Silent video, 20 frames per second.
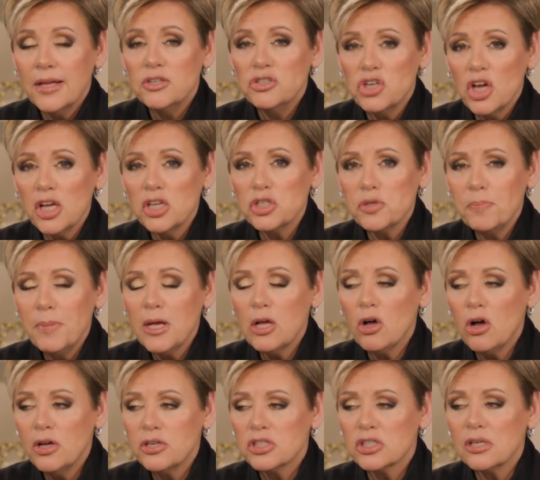Just
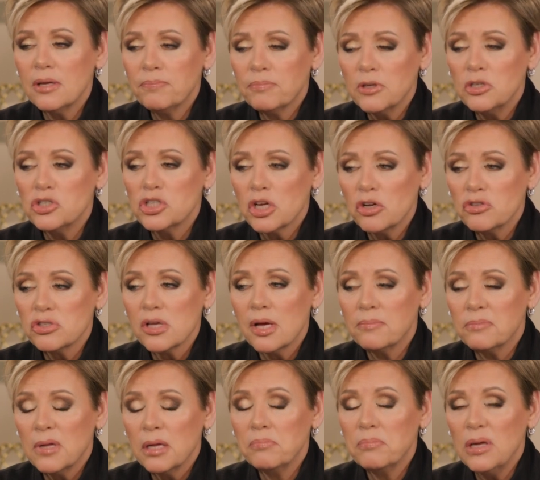because something shows
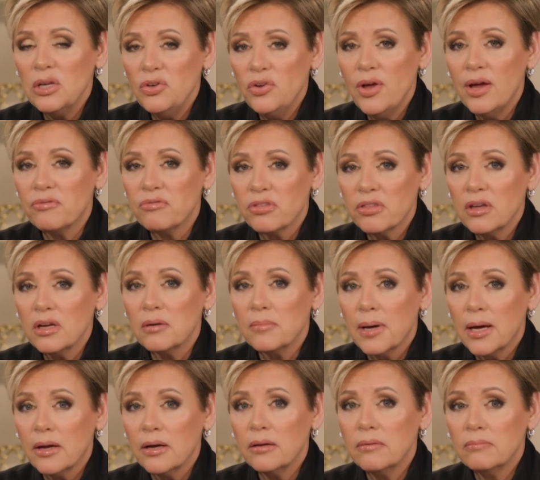up doesn't mean you have to think
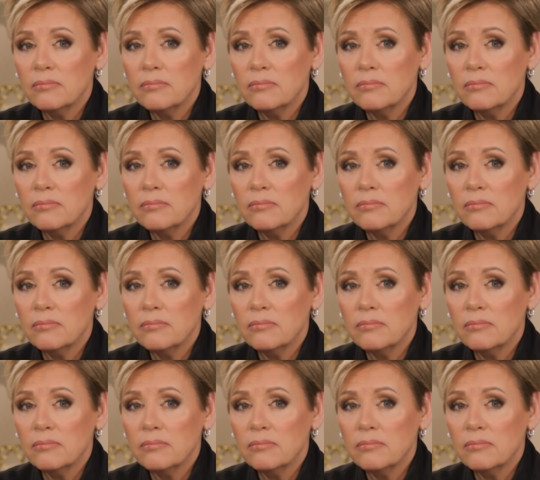about it.